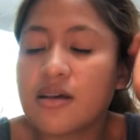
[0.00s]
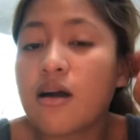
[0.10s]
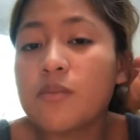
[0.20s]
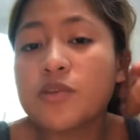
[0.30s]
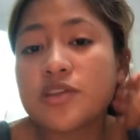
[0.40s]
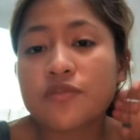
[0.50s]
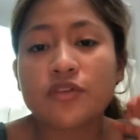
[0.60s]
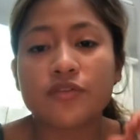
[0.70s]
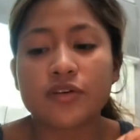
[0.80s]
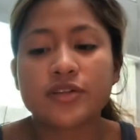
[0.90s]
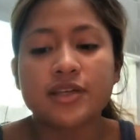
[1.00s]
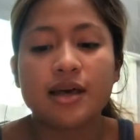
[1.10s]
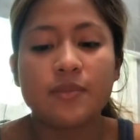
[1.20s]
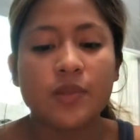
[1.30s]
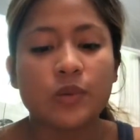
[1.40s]
I'm using for the first
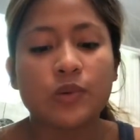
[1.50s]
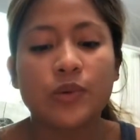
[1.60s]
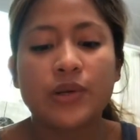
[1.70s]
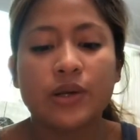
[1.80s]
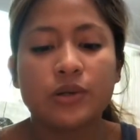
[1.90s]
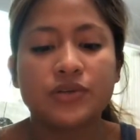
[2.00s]
time the L'Oreal